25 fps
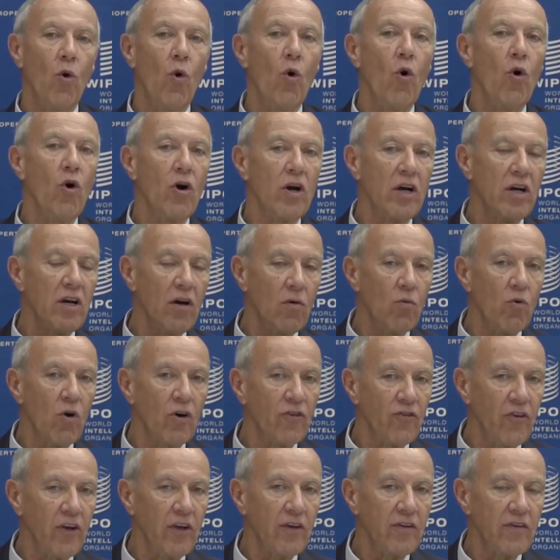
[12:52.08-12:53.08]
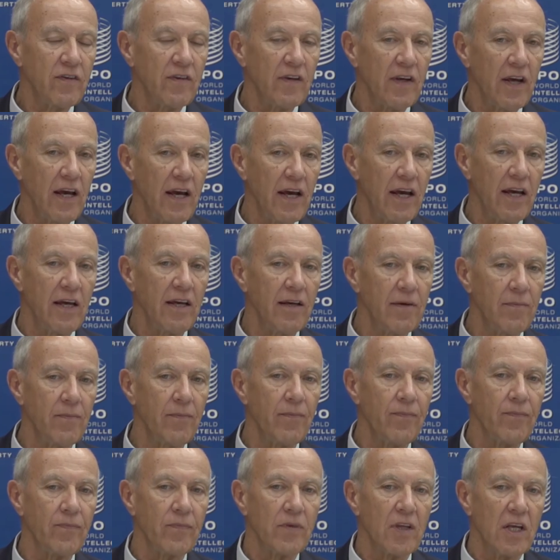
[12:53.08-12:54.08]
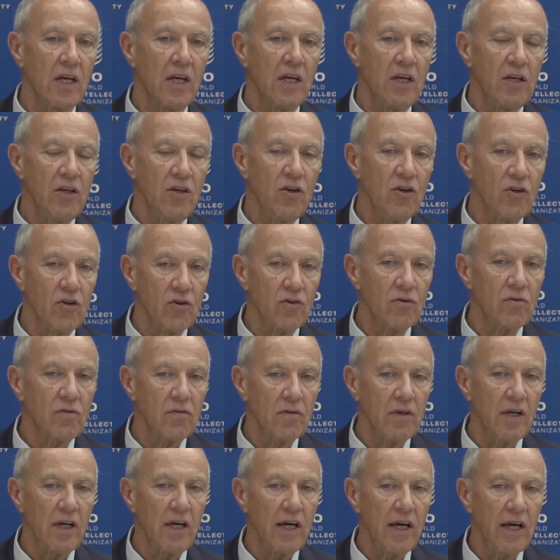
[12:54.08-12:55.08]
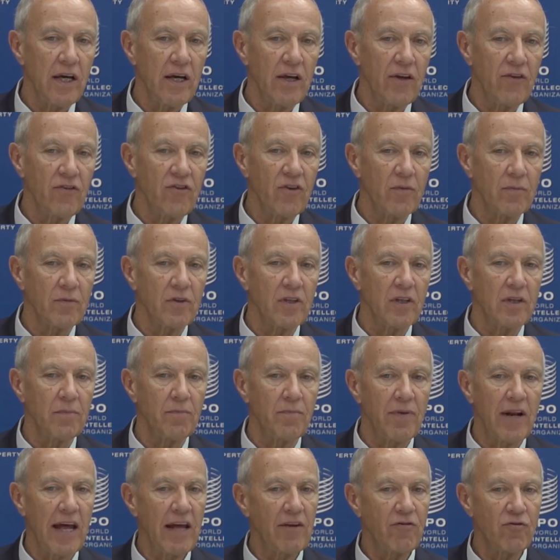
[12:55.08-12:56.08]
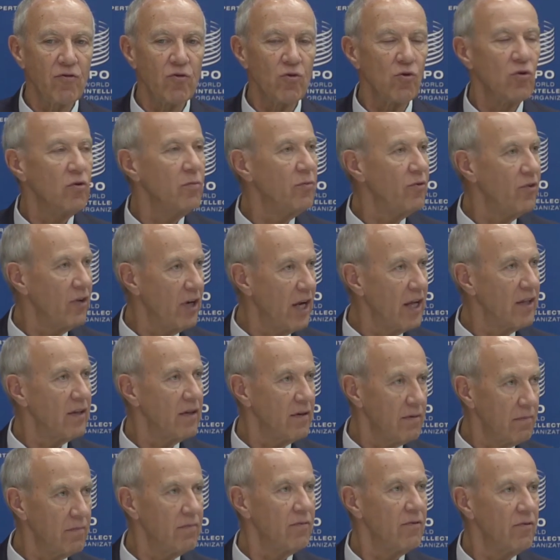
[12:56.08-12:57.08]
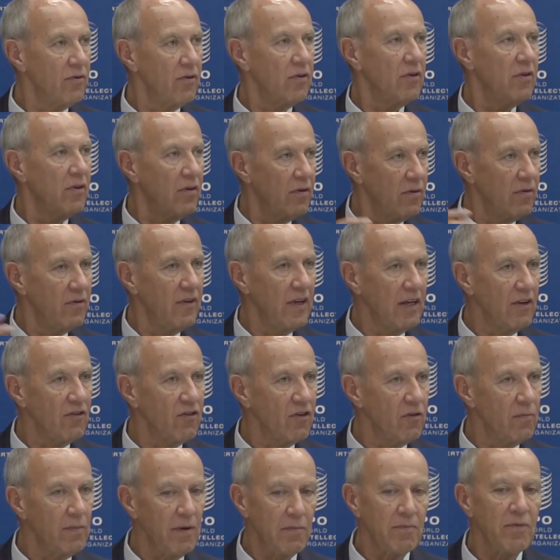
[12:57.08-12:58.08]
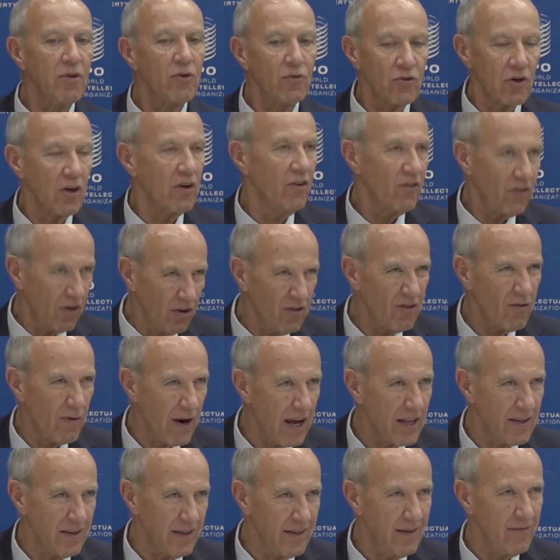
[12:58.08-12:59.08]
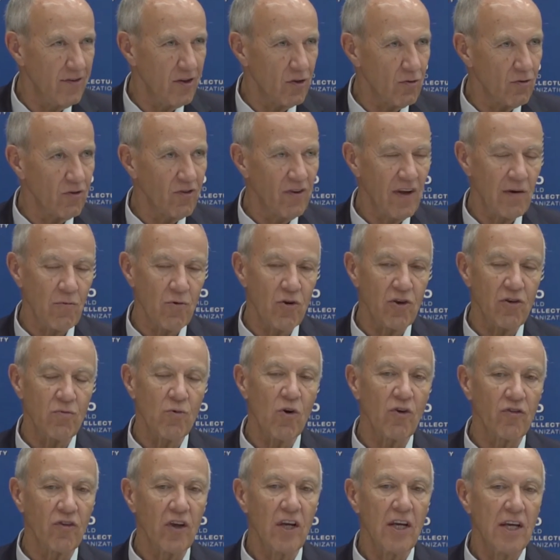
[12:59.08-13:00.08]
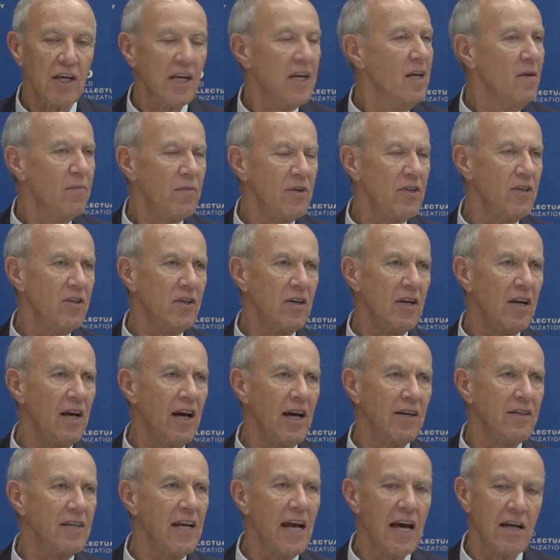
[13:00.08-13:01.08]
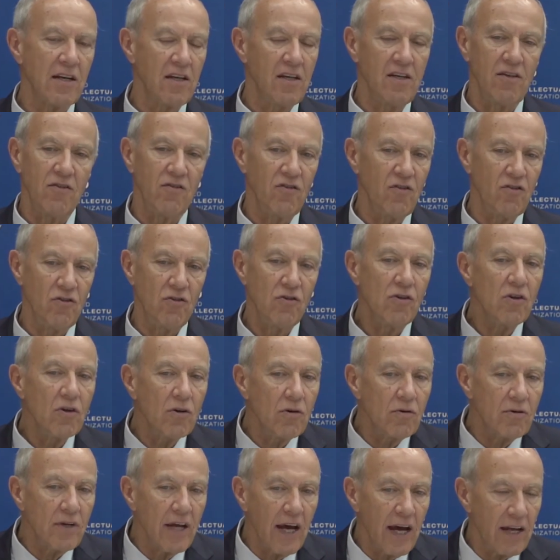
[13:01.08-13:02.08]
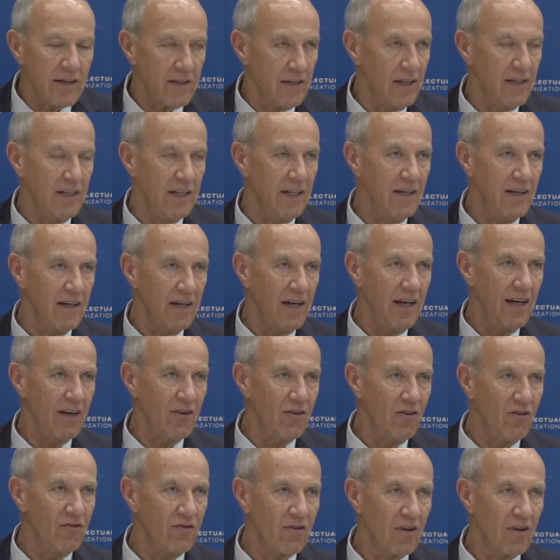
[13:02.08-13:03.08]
Or was it, some of the platforms and other things that have been built on it? So it's rather difficult to say what it was. But there's no doubt that the internet has